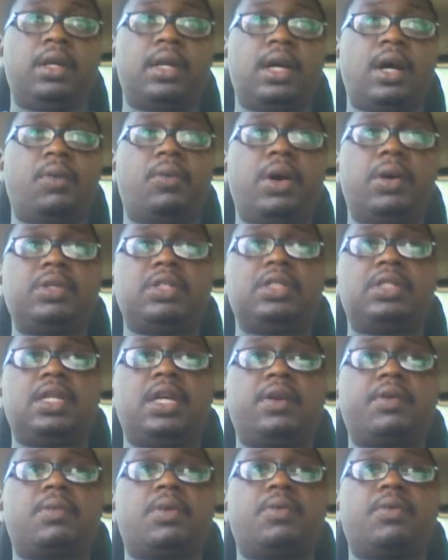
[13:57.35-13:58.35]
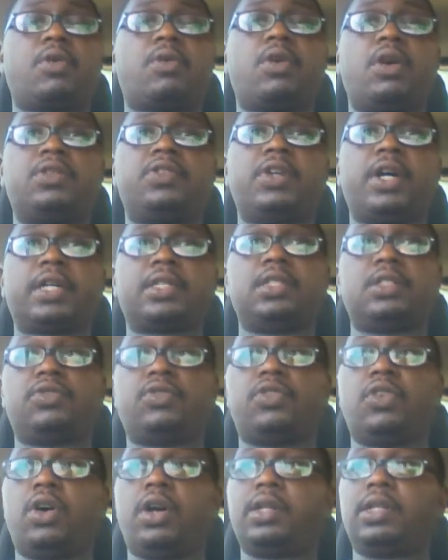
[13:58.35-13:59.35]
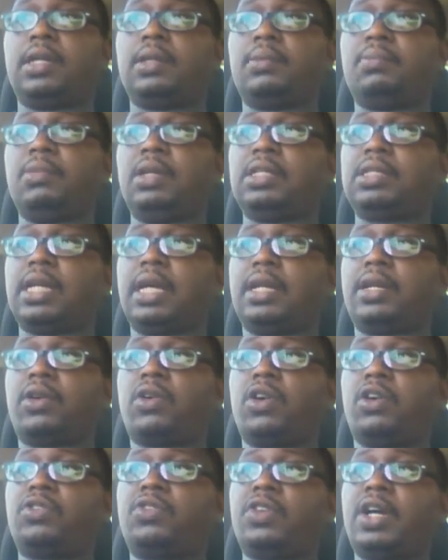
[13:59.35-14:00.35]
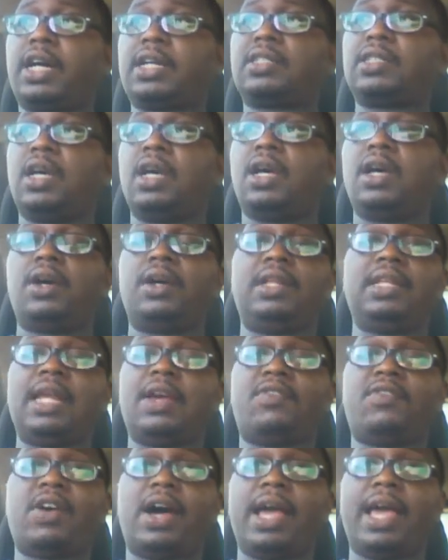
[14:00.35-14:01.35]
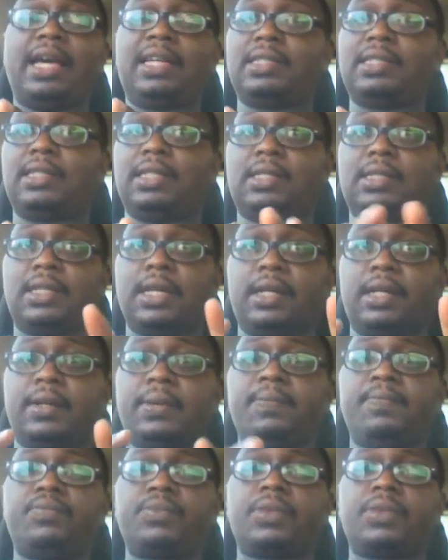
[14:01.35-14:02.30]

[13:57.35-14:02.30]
Now, when we say contract is void, it means that the contract never existed.